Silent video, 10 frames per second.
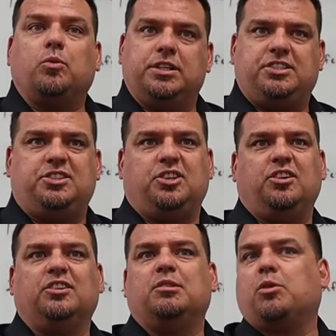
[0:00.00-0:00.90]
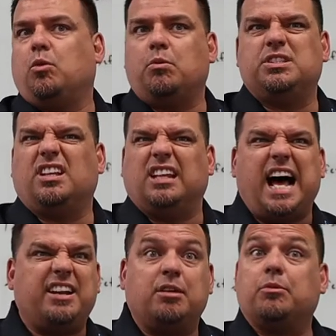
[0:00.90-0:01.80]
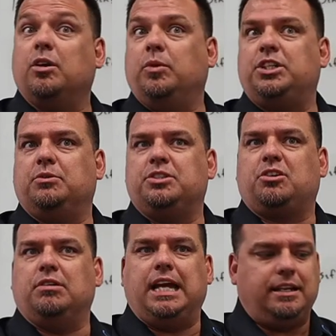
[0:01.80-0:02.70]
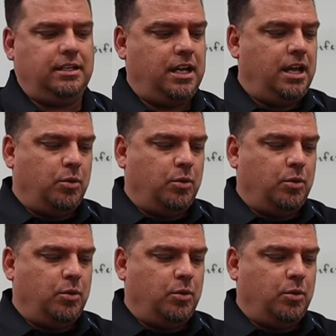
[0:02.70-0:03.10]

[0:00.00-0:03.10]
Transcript: What's the serial number? What was the lot number in which it was created?